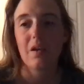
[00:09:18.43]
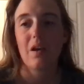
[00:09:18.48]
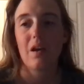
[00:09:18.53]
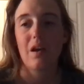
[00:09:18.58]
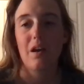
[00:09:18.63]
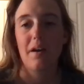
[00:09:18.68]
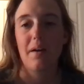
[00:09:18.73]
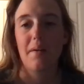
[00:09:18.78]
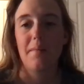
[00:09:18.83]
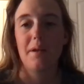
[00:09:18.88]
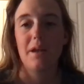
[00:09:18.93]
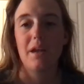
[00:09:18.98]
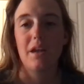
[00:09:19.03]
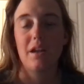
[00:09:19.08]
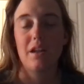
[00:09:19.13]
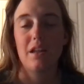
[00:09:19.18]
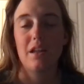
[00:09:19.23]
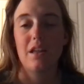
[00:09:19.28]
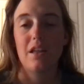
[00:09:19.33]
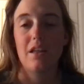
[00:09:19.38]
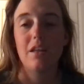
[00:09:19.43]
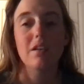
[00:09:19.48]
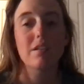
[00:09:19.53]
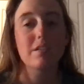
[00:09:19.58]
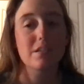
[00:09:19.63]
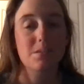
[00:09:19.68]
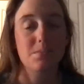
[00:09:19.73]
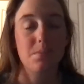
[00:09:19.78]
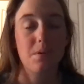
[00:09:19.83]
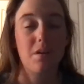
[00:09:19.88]
And he
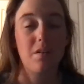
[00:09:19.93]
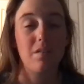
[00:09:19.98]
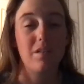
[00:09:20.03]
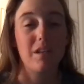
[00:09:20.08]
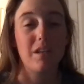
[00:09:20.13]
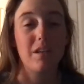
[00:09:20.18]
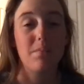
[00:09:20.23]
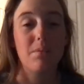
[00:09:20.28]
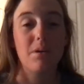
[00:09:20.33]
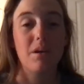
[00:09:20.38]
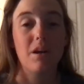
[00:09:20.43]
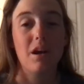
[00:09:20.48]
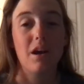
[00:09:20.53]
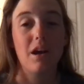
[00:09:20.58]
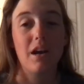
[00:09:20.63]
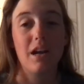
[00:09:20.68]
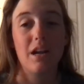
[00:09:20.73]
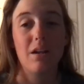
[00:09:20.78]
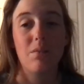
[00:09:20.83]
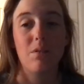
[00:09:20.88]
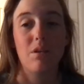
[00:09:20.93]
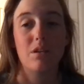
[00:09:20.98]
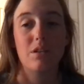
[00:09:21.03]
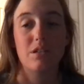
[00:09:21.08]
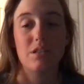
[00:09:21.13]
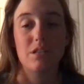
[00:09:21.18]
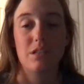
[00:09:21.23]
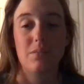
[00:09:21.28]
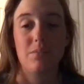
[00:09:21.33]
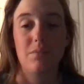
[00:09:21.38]
kisses Molly goodbye and
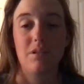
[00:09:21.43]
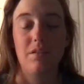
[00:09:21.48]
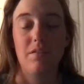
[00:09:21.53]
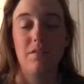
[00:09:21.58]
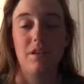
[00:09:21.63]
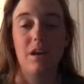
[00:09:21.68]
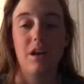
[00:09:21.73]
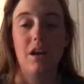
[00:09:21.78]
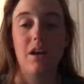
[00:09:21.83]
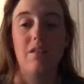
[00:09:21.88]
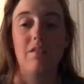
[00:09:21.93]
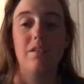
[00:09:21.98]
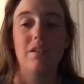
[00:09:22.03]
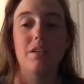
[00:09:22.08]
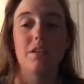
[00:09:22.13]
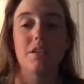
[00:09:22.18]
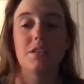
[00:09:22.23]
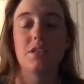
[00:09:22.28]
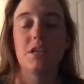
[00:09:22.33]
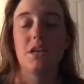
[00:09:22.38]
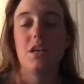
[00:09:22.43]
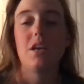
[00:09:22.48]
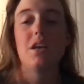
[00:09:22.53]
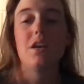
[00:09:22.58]
watches them leave the island.